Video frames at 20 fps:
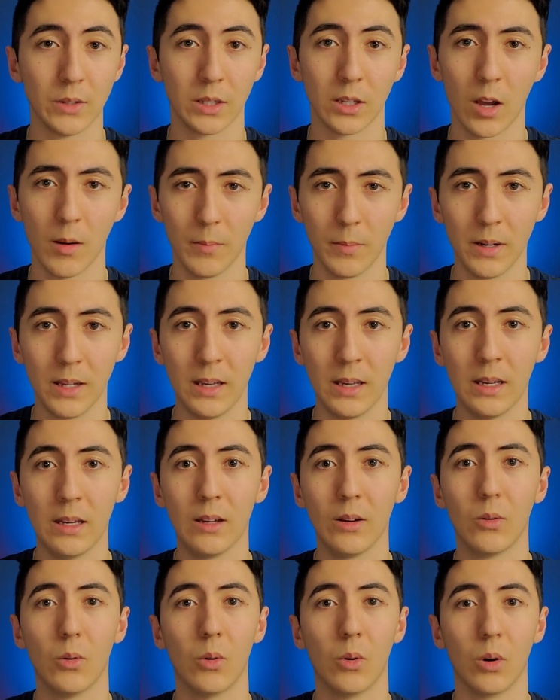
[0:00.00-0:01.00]
company,
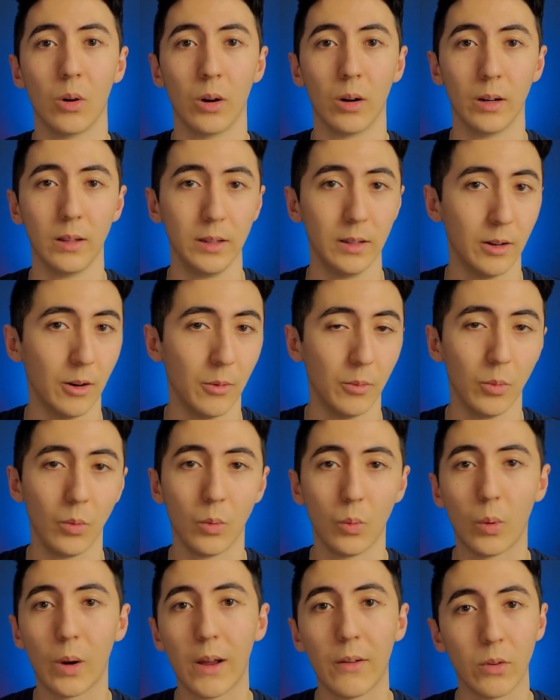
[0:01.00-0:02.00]
or,
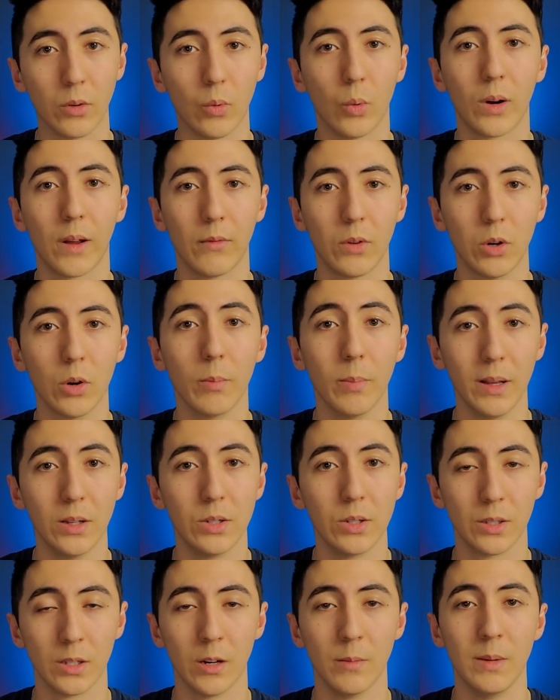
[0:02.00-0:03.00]
whatever your pitch is
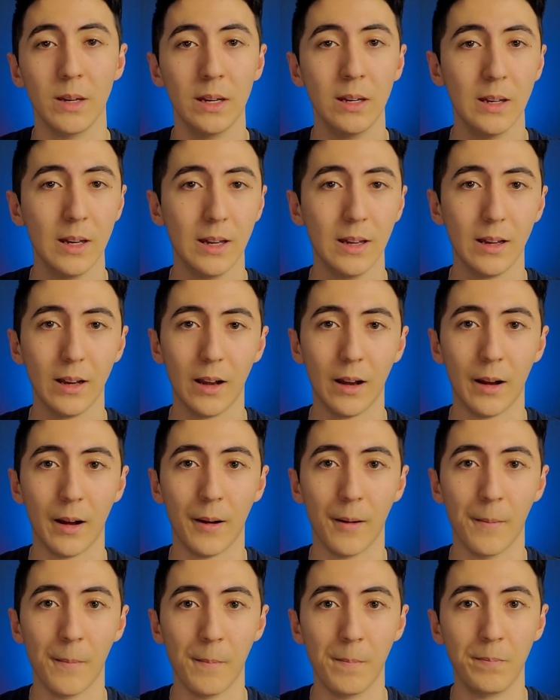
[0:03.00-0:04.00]
going to be.
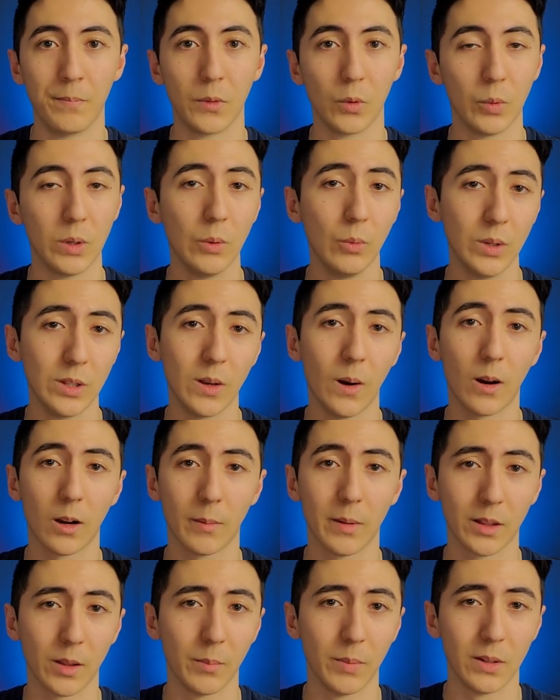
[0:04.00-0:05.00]
We talk about
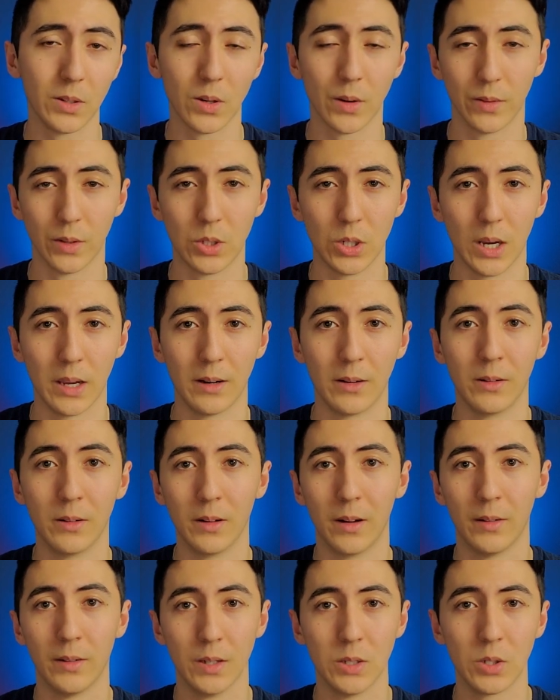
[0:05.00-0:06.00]
the pitch on the channel,
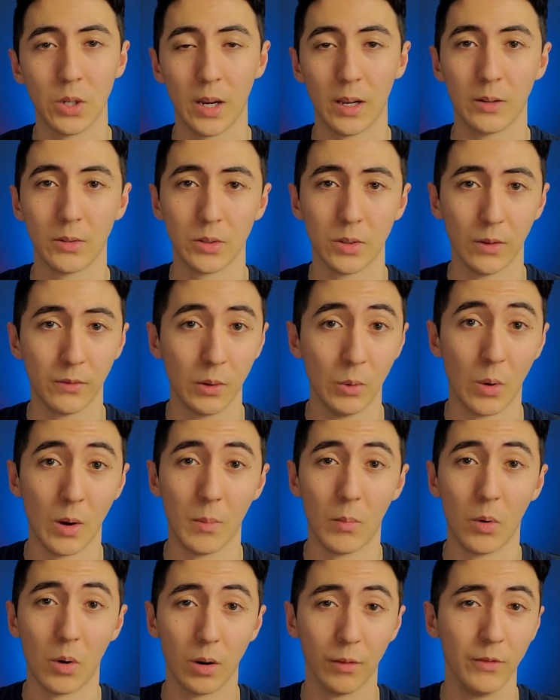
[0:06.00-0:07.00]
on this channel. So if you want
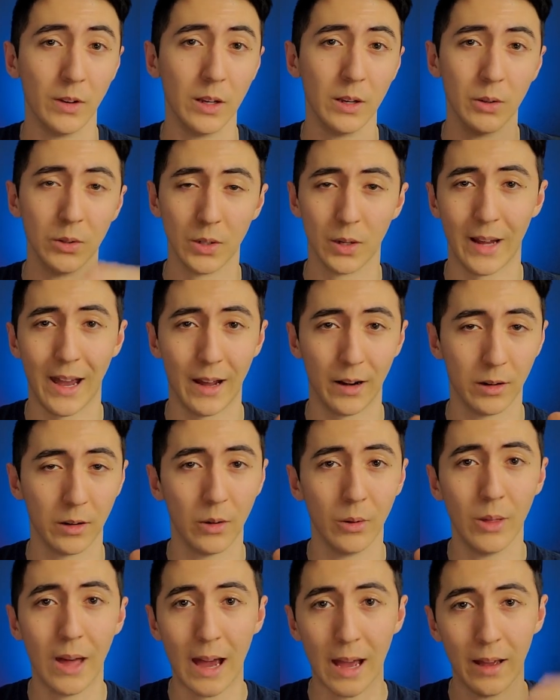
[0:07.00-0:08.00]
more videos on how to do
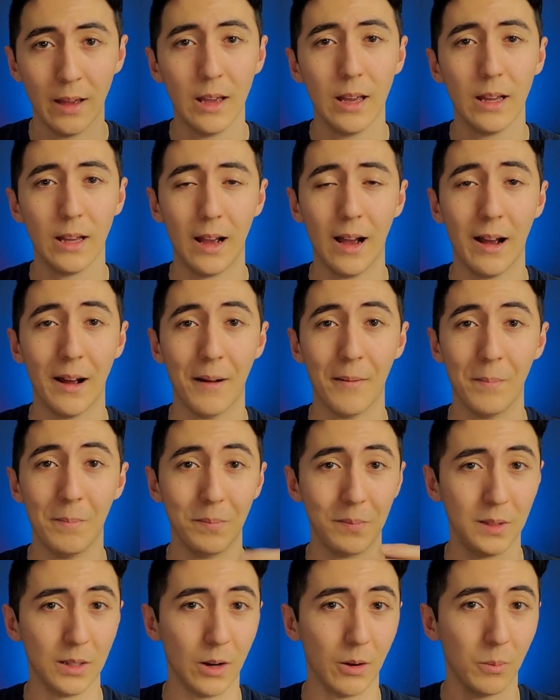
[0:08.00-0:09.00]
that, go
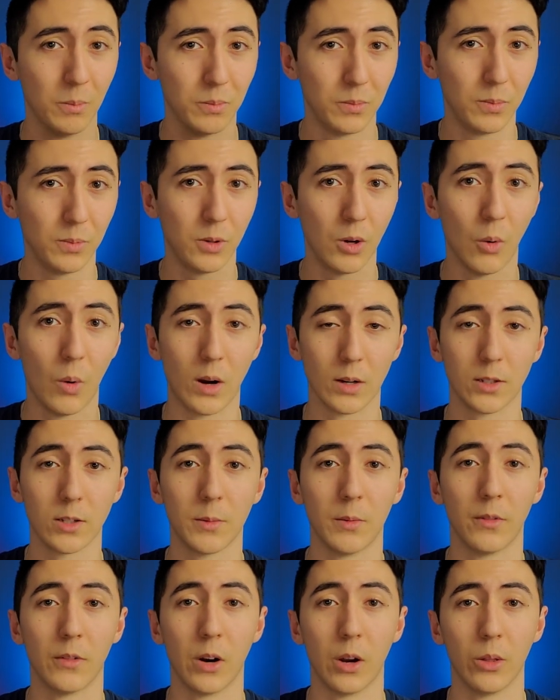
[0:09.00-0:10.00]
watch some
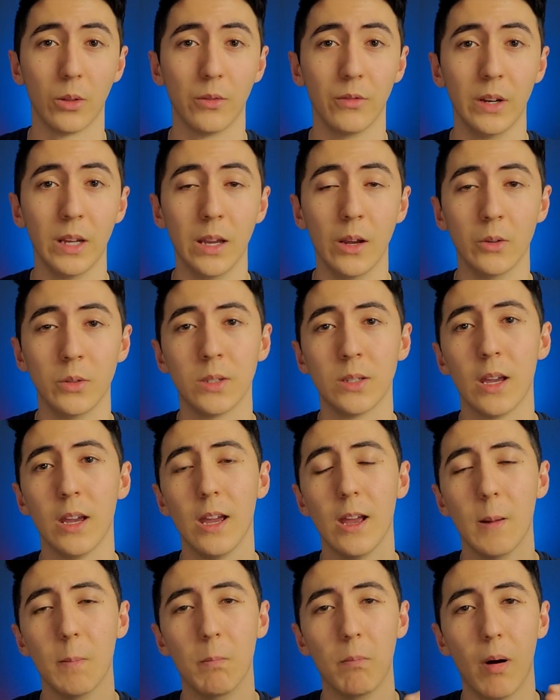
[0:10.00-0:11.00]
of our other videos.
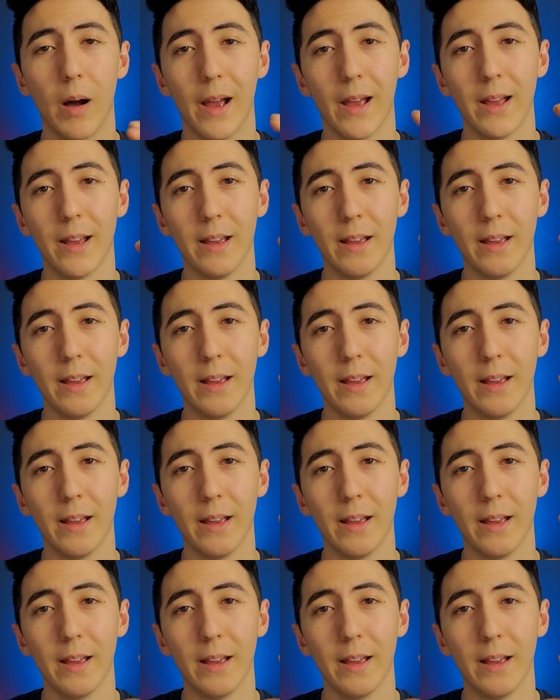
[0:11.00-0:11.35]
But